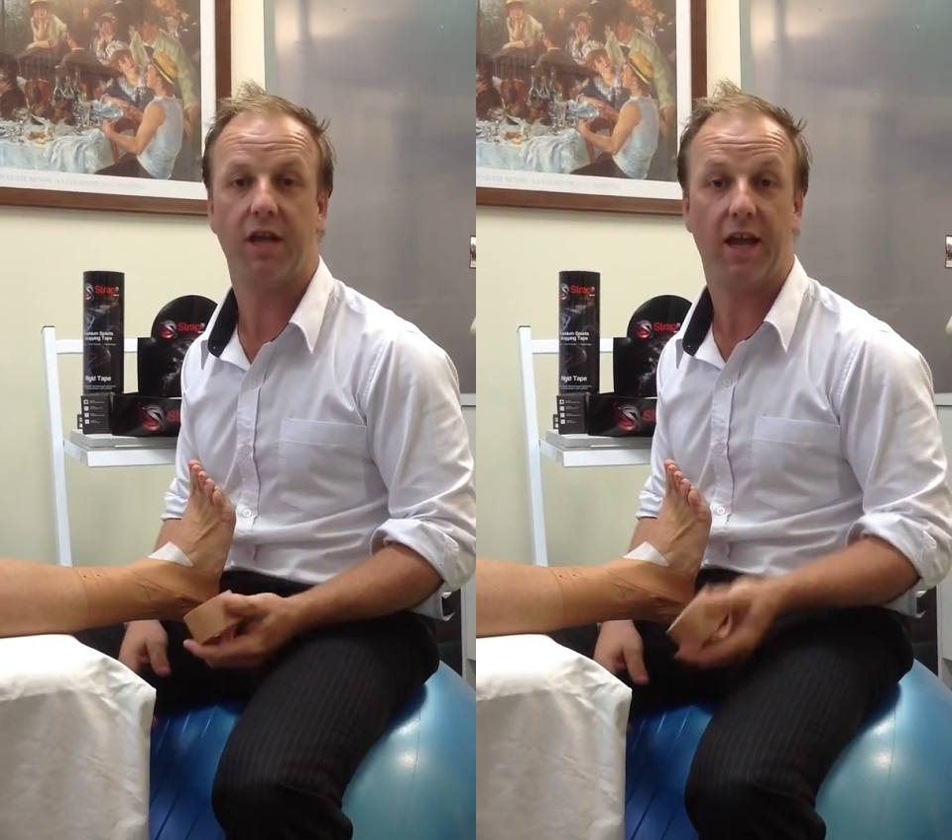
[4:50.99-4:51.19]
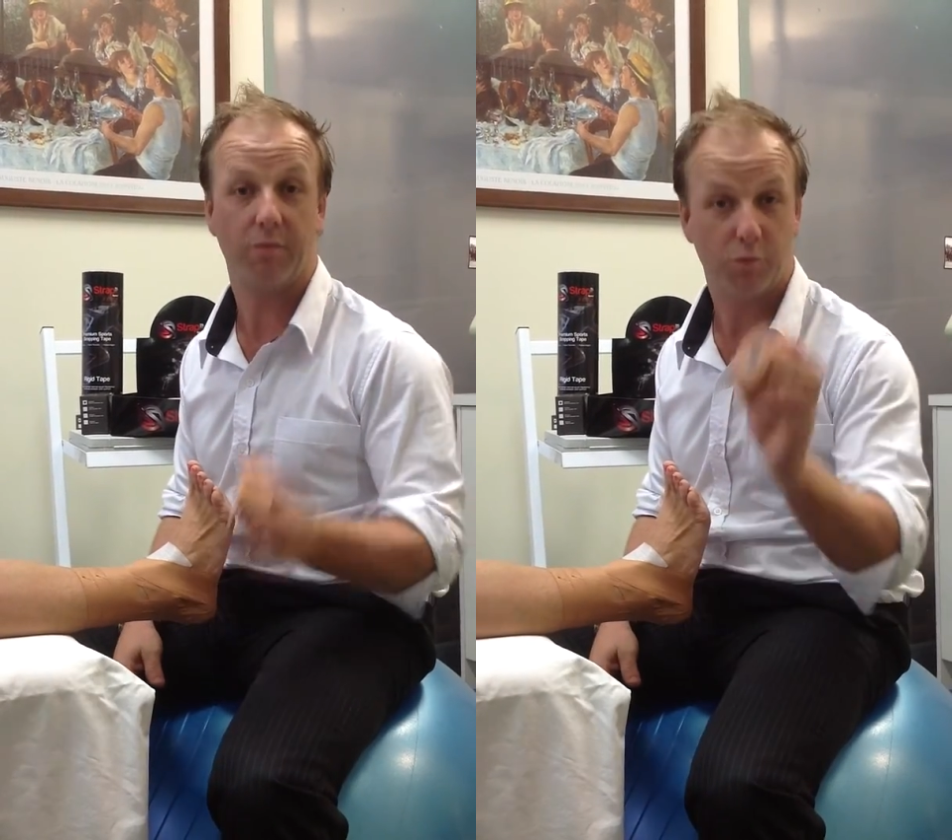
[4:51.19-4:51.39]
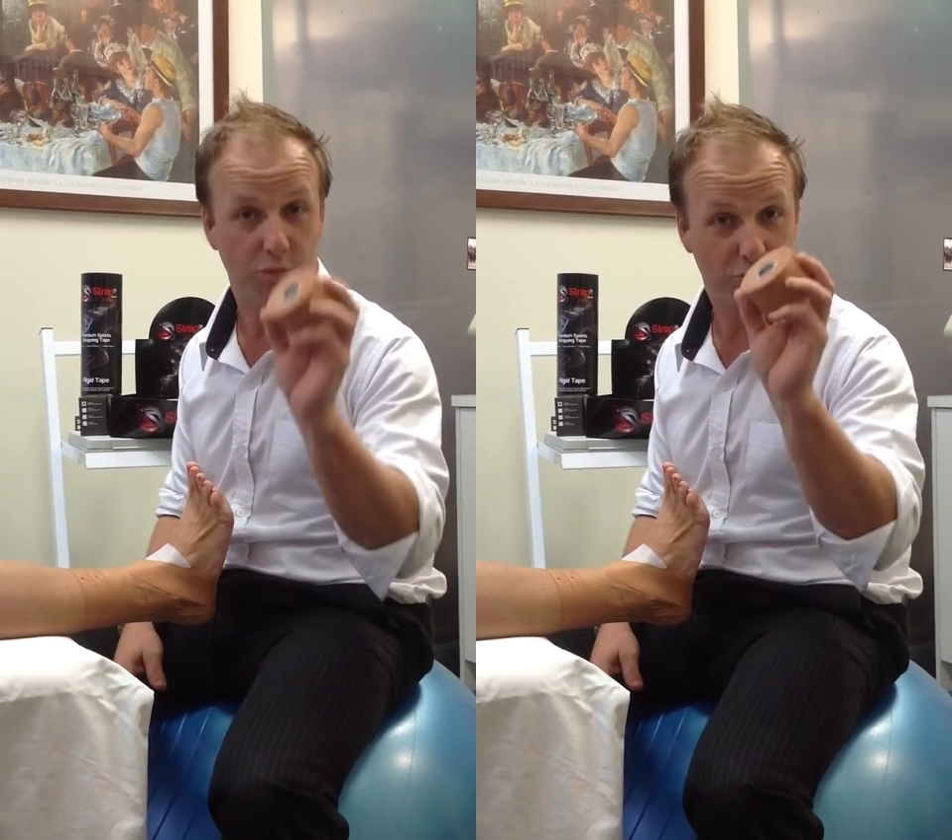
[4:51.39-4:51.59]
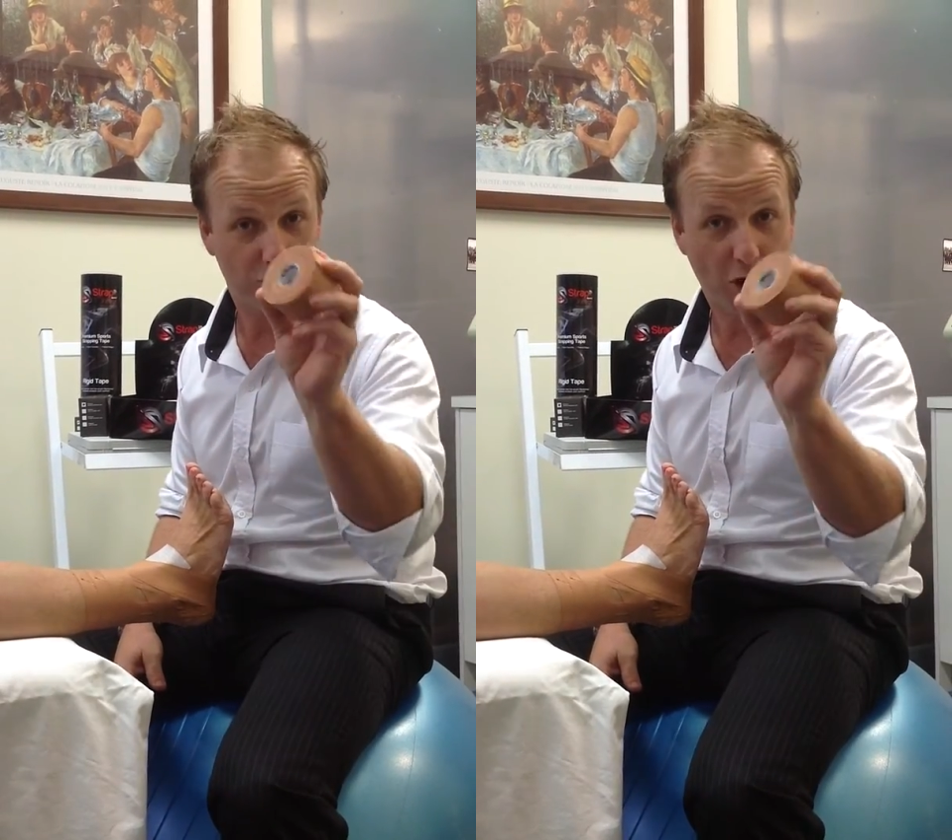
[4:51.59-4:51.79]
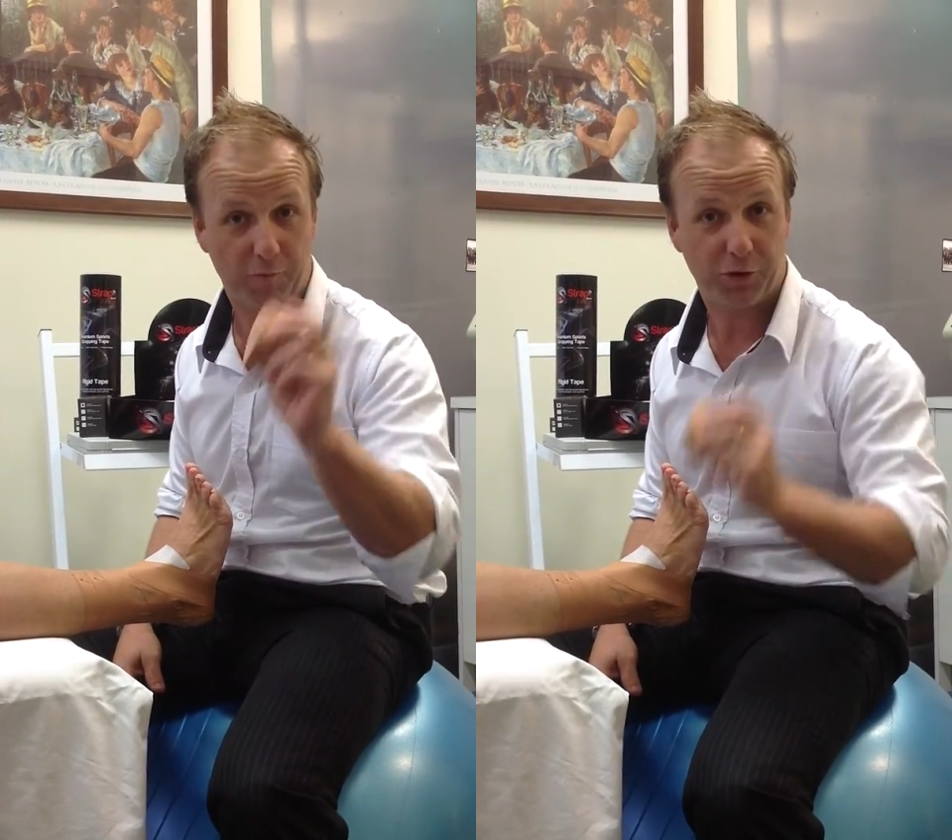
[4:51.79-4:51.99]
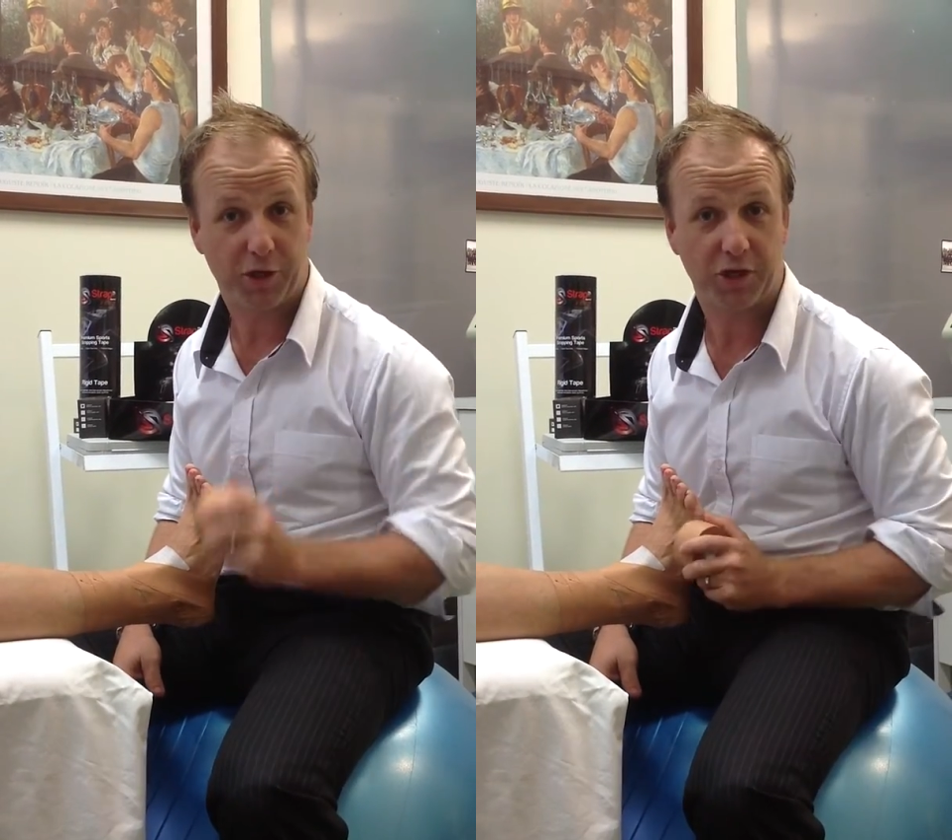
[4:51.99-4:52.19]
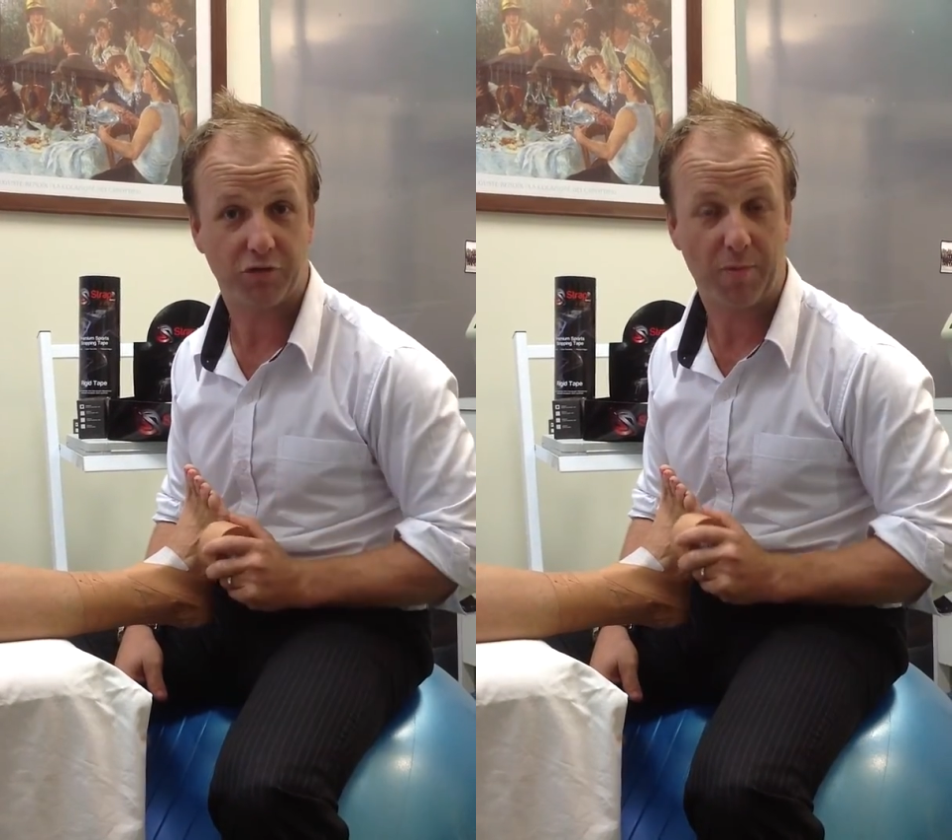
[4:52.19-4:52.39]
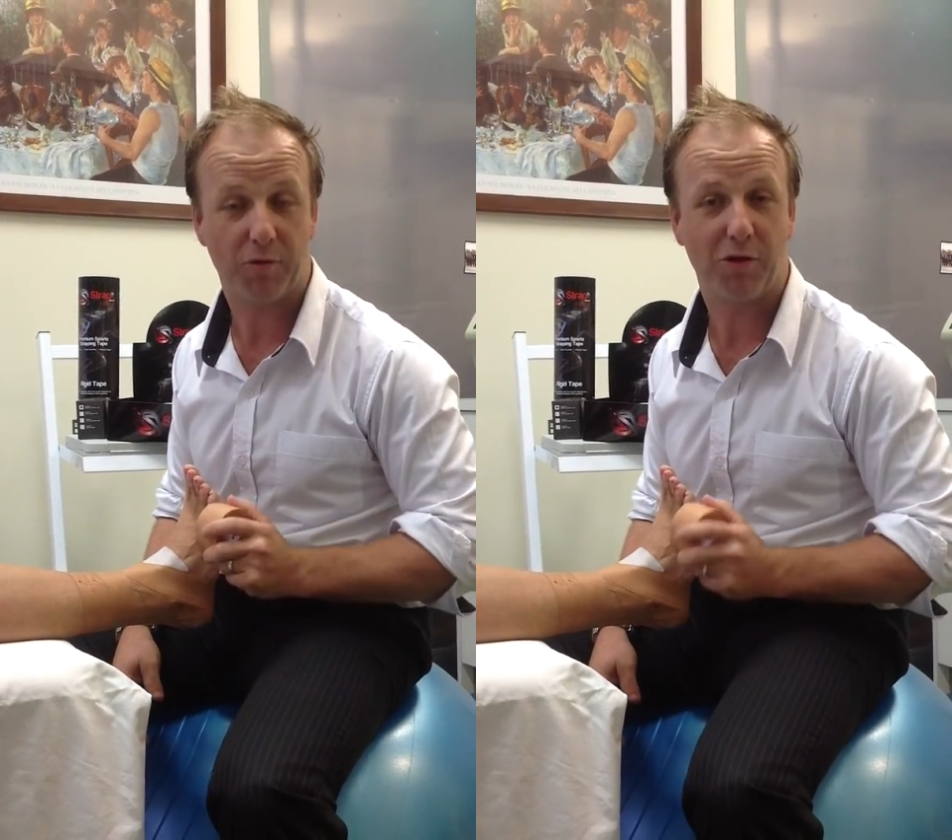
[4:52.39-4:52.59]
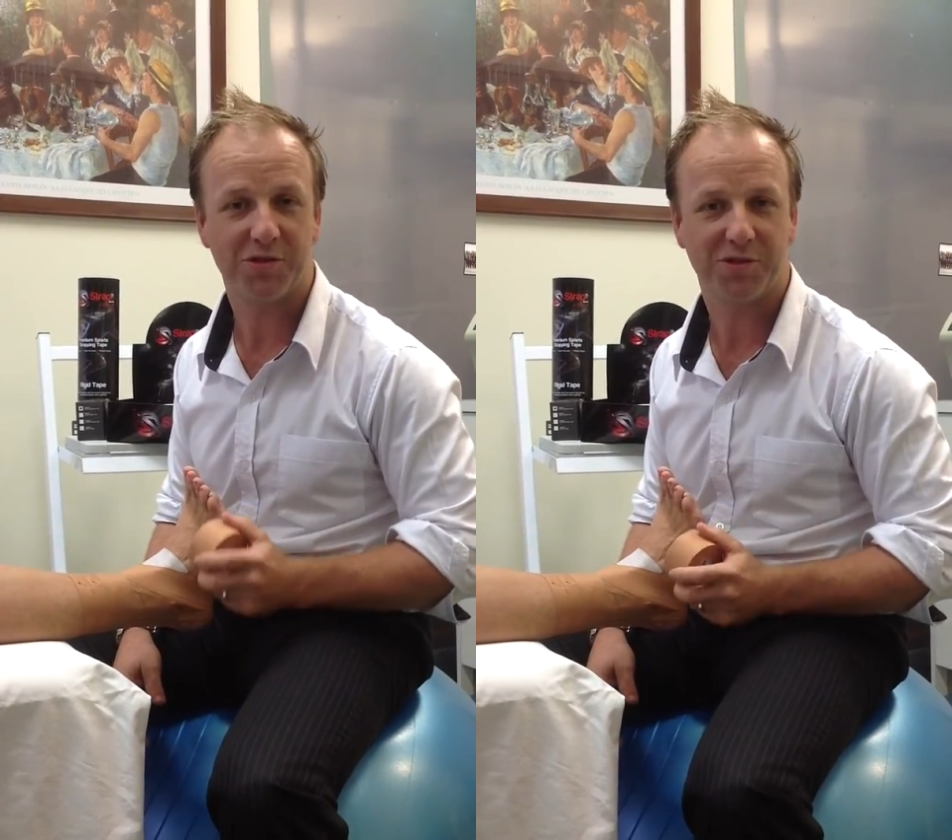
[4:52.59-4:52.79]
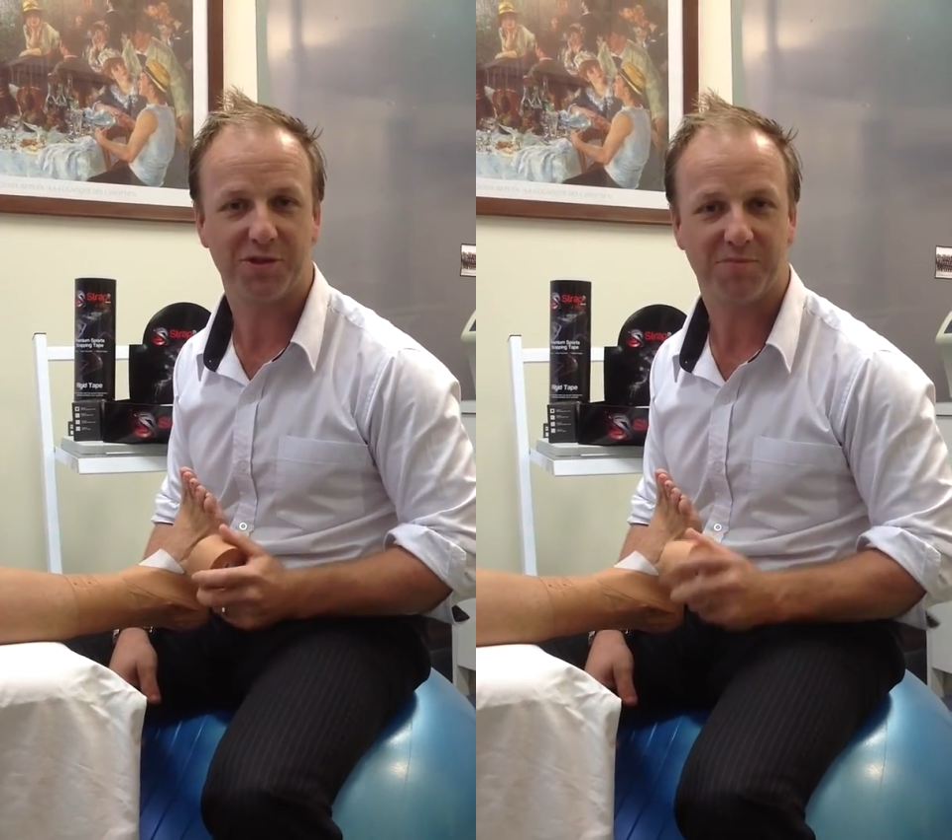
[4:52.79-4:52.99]
and hopefully you'll get a Strap-it roll
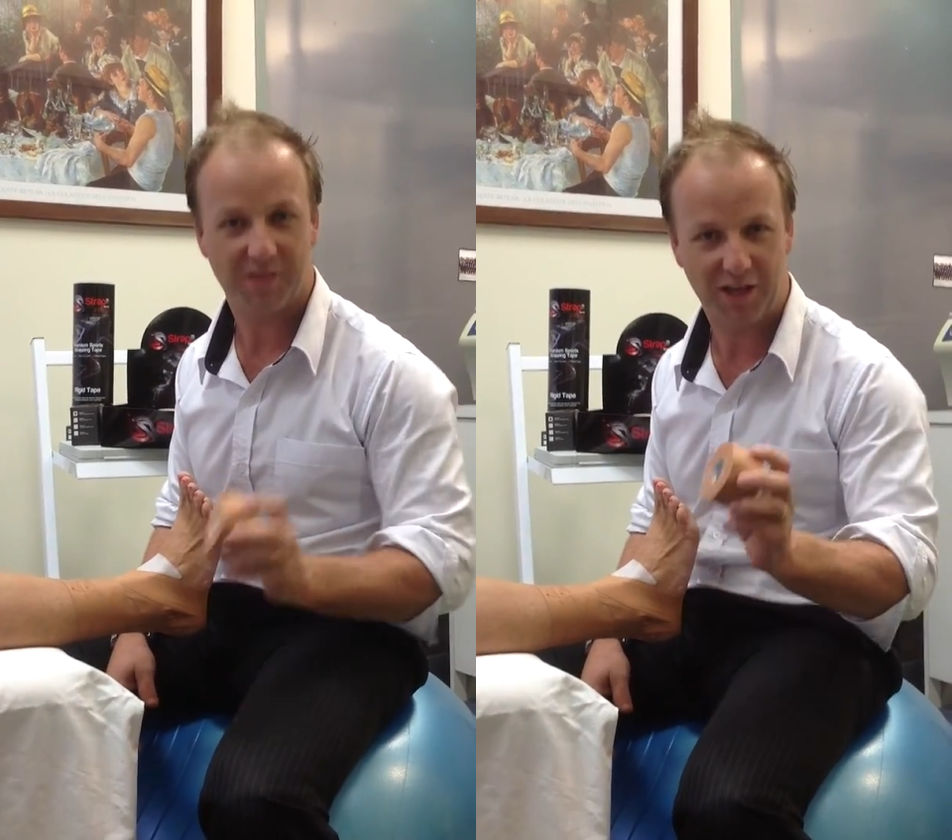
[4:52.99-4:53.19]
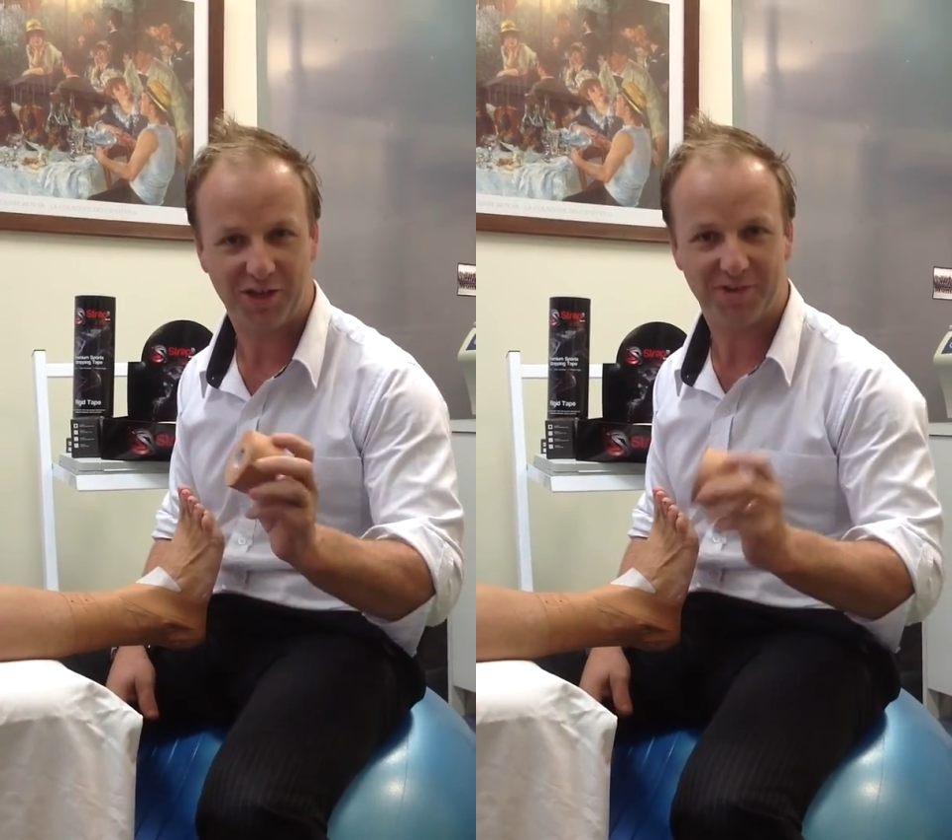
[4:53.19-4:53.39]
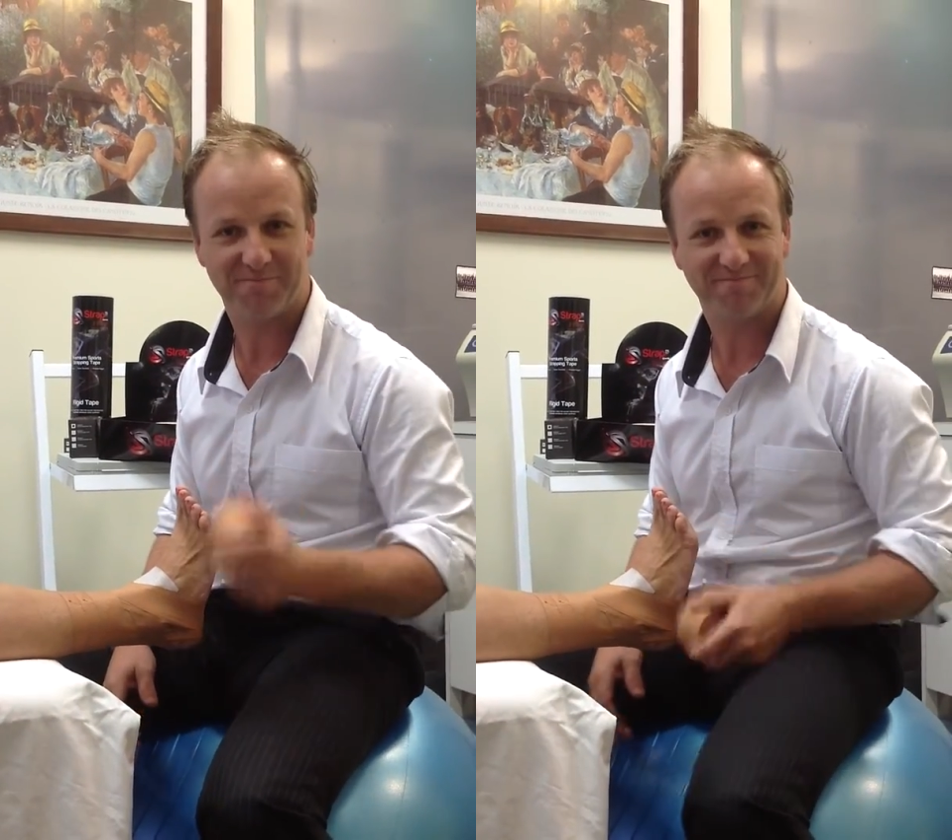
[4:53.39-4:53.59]
soon. Thank you.